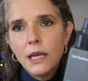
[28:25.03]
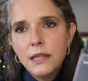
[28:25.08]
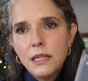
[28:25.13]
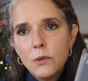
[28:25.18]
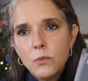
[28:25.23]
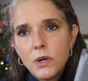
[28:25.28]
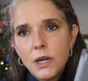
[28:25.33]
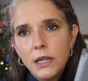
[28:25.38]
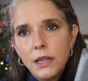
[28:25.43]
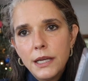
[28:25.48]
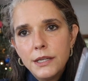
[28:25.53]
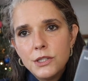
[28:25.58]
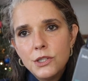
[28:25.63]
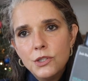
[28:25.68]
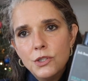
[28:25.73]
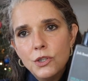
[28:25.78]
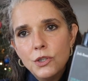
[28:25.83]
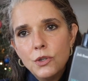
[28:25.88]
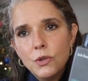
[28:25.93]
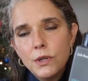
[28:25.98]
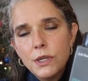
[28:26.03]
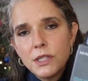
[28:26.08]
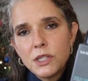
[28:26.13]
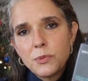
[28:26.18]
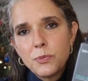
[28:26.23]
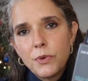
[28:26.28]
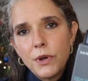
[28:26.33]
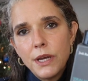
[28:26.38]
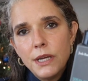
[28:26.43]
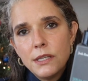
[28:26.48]
And then what I like to do is
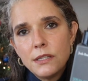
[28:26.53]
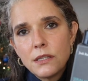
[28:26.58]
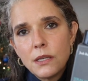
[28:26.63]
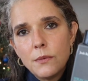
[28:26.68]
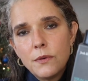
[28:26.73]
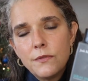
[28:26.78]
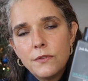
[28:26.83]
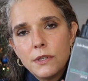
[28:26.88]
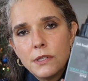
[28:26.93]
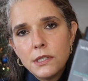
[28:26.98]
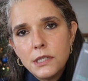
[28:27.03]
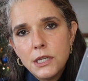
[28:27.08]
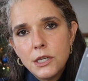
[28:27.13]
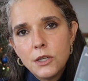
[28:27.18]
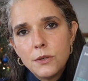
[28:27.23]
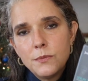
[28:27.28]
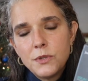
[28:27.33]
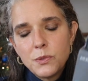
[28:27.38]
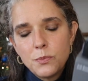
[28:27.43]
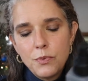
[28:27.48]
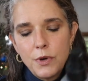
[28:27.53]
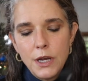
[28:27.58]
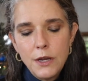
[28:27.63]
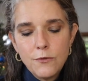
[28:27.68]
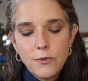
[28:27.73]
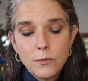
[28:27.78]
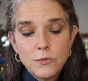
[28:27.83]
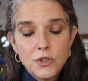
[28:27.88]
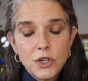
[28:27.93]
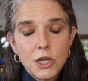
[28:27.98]
spray some of the serum spray
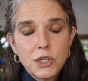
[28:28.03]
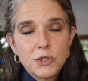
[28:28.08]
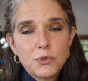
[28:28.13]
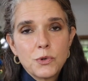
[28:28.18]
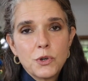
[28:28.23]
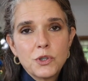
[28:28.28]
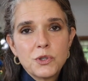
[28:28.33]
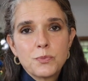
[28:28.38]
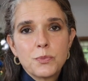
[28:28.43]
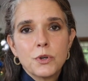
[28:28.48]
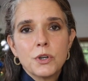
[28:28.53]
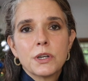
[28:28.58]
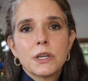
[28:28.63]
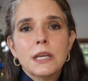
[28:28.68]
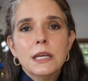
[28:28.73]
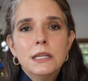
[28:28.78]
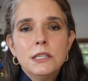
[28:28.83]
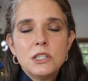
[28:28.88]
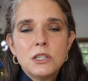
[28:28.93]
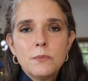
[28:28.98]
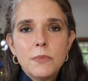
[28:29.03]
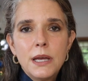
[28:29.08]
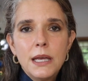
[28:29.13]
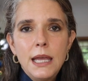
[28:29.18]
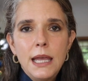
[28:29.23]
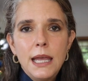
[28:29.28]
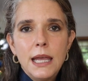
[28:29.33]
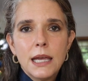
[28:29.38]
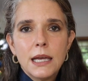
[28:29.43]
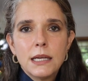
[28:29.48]
from Josh Rosebrook into my
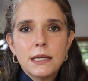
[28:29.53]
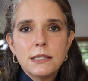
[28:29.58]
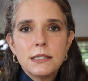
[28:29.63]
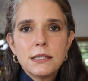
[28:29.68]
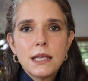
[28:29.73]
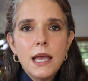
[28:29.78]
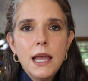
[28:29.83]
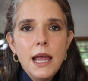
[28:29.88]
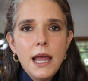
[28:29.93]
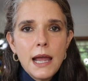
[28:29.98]
hands,